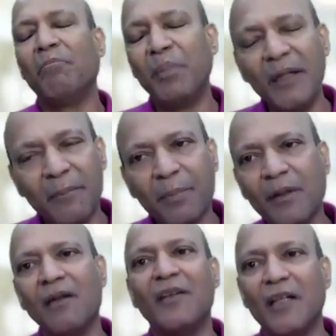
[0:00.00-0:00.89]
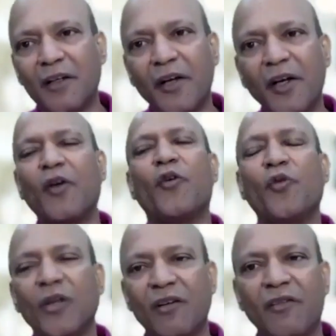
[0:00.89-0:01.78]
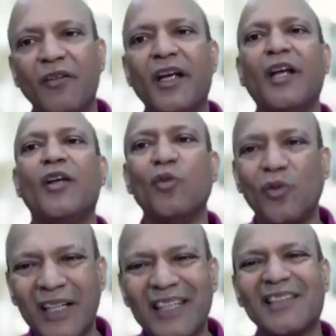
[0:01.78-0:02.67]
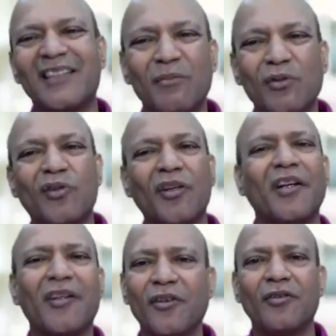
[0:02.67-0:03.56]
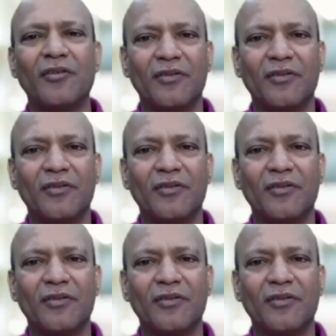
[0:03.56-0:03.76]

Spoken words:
People will treat you the way you teach them to treat you.